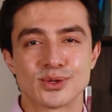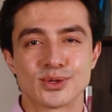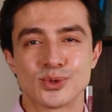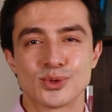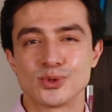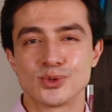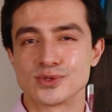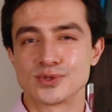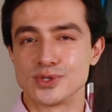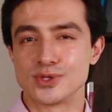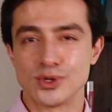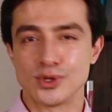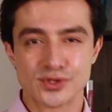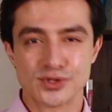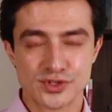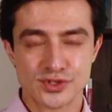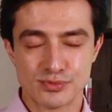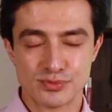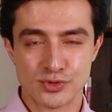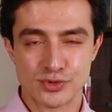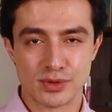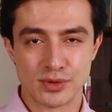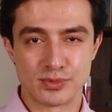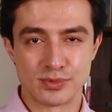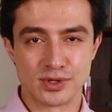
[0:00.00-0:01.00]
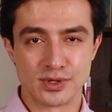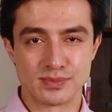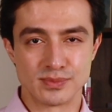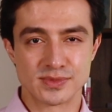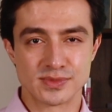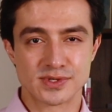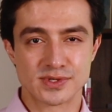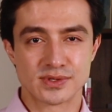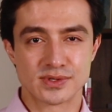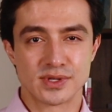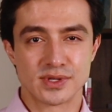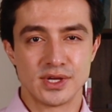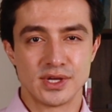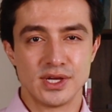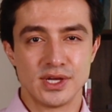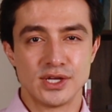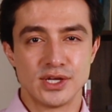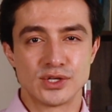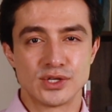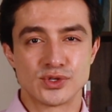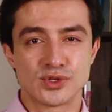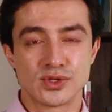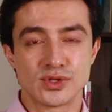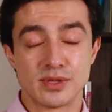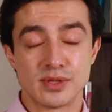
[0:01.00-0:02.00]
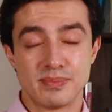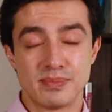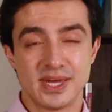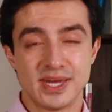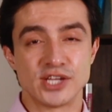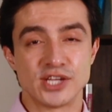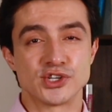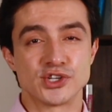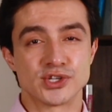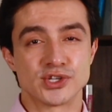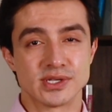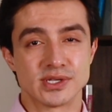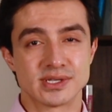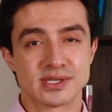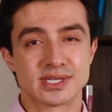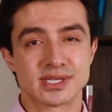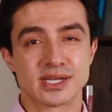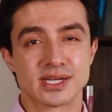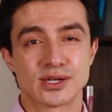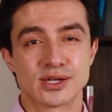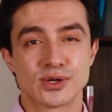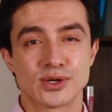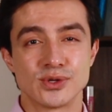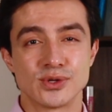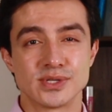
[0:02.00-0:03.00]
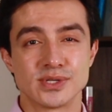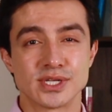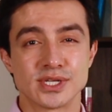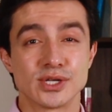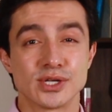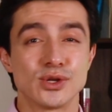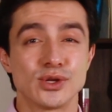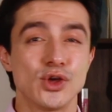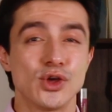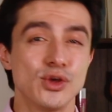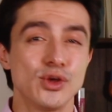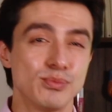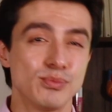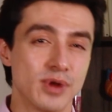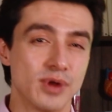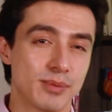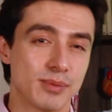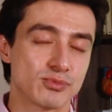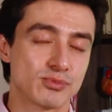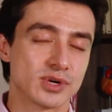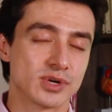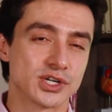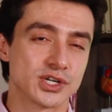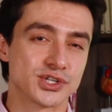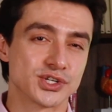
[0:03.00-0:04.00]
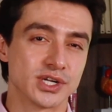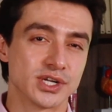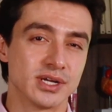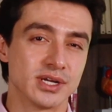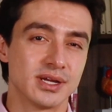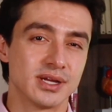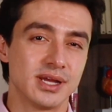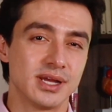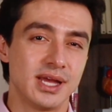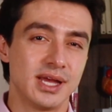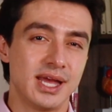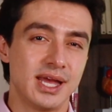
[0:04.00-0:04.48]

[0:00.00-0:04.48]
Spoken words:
cause lots of problems to the patient, including low blood pressure